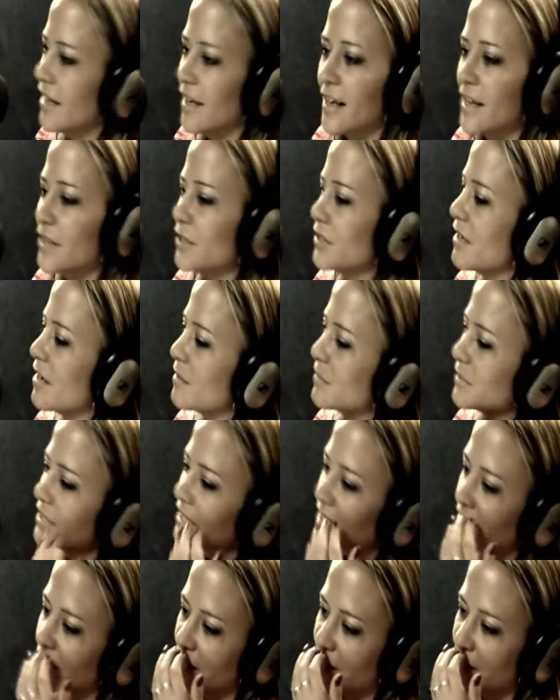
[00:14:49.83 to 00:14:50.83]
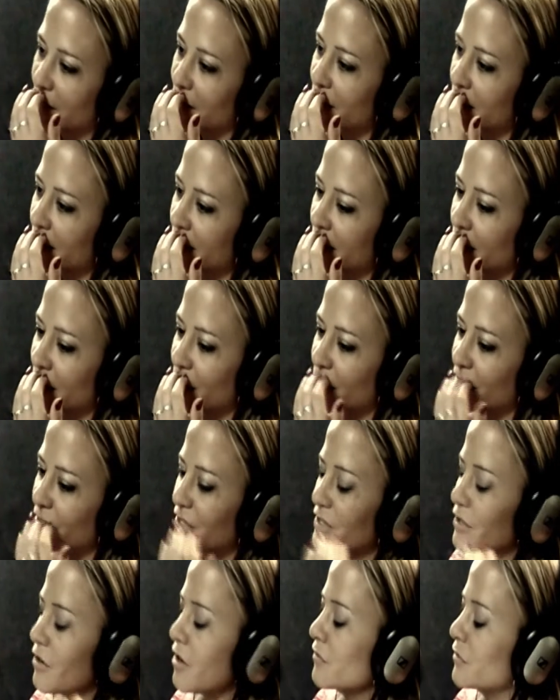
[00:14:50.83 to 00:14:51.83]
And I could not believe it. It was
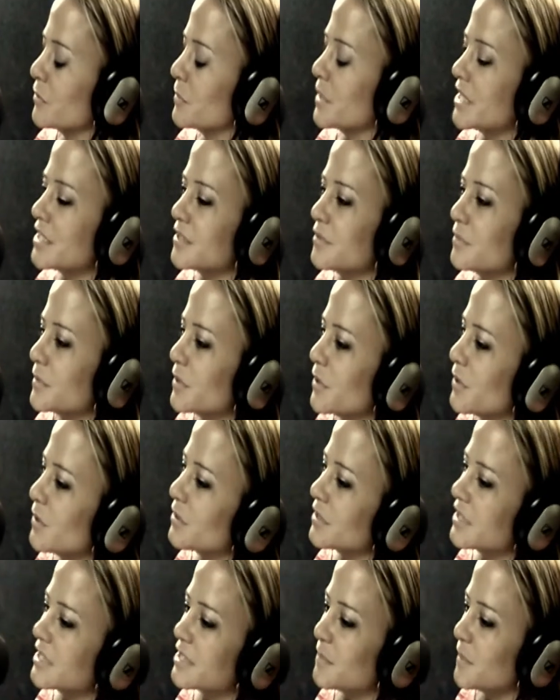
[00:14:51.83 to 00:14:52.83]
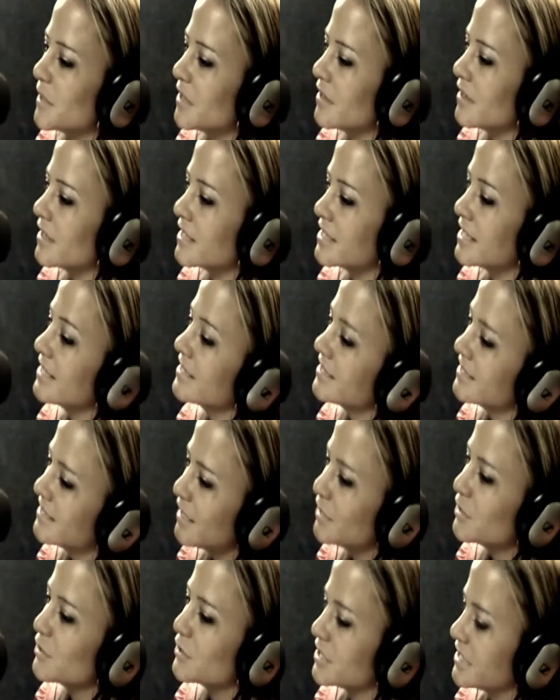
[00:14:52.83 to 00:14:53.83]
just confirmation from the Holy Spirit, because I
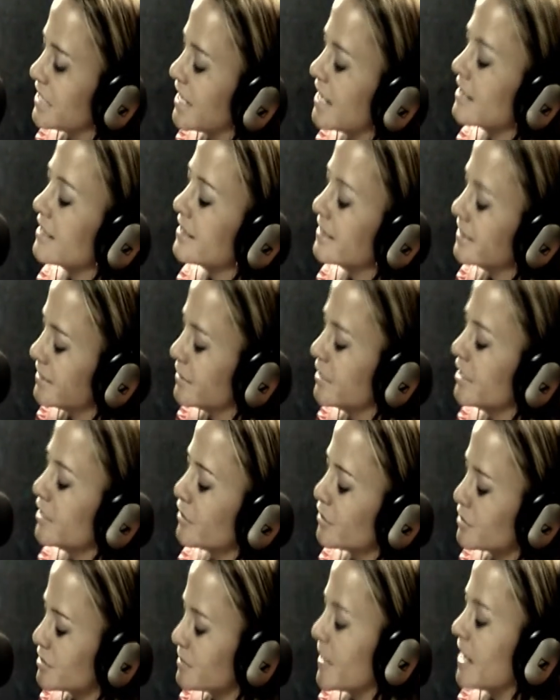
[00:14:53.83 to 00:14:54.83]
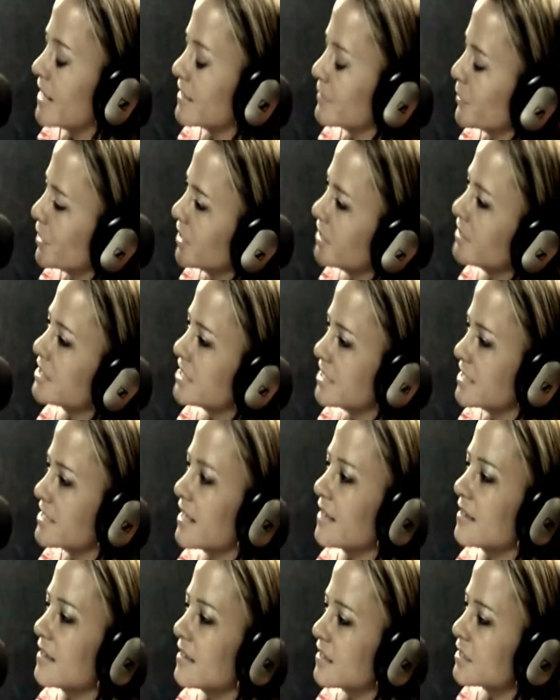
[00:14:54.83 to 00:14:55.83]
didn't understand it years back when she
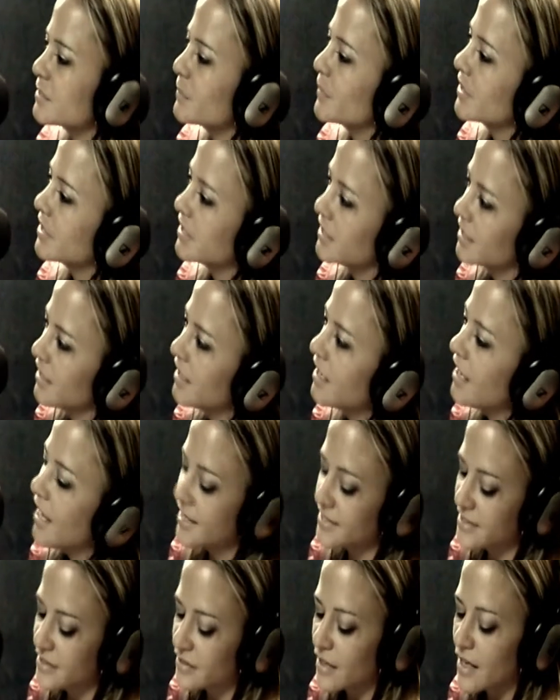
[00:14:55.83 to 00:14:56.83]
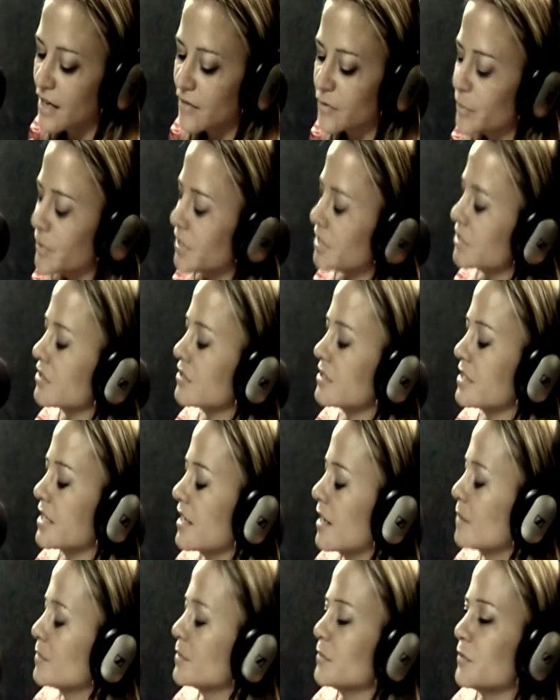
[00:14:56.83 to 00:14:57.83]
said this, but I still have the pictures.
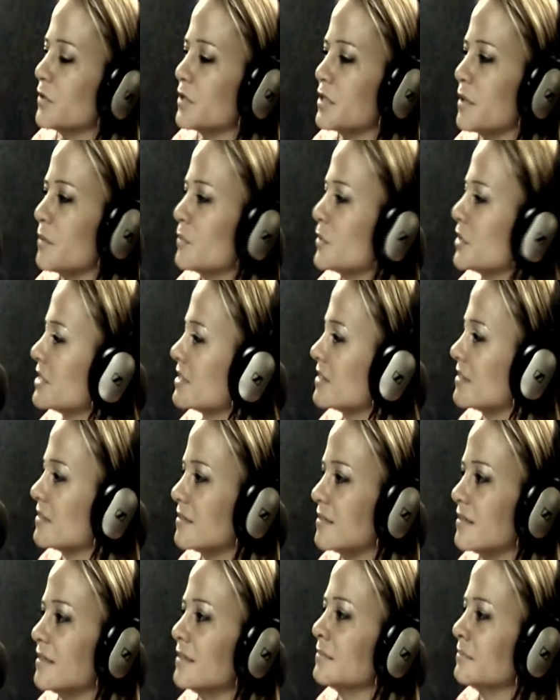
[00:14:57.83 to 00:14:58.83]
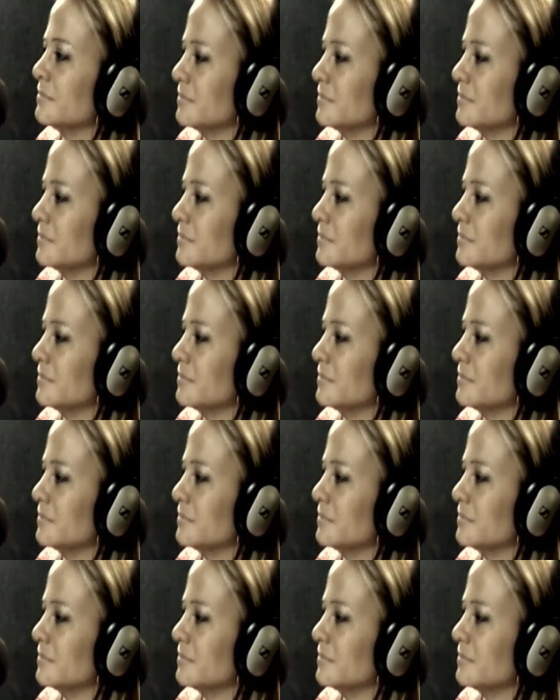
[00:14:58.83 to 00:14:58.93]
I kept them for some reason.